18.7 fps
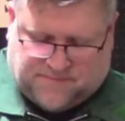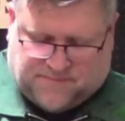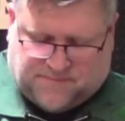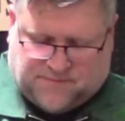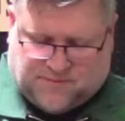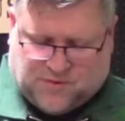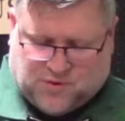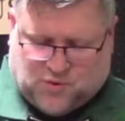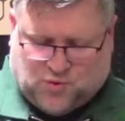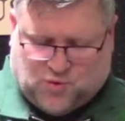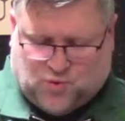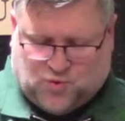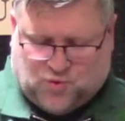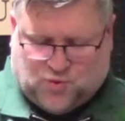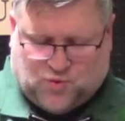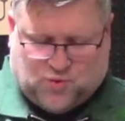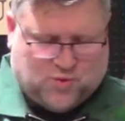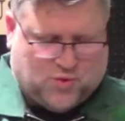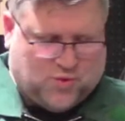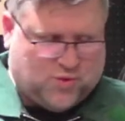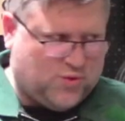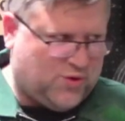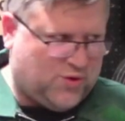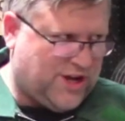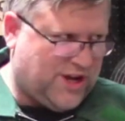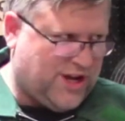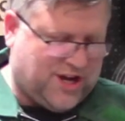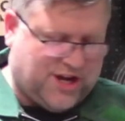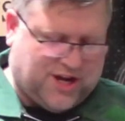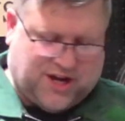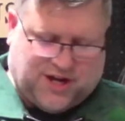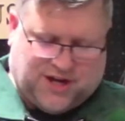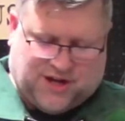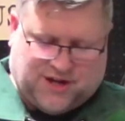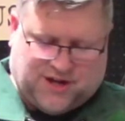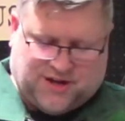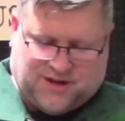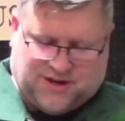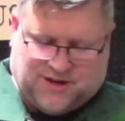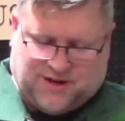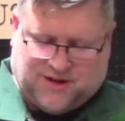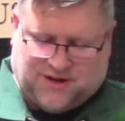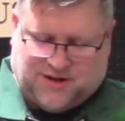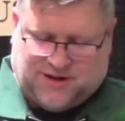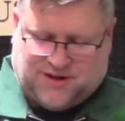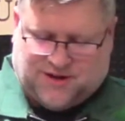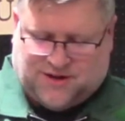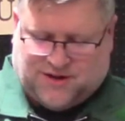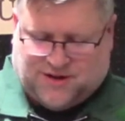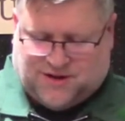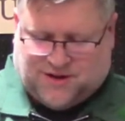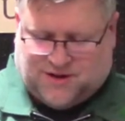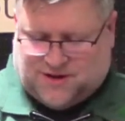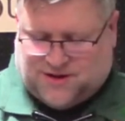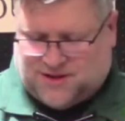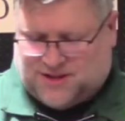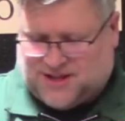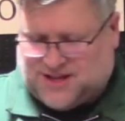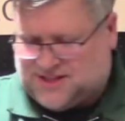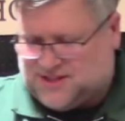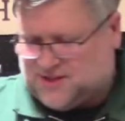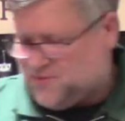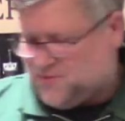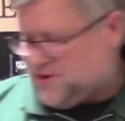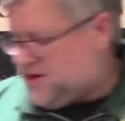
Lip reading: Oh yeah. That's a winner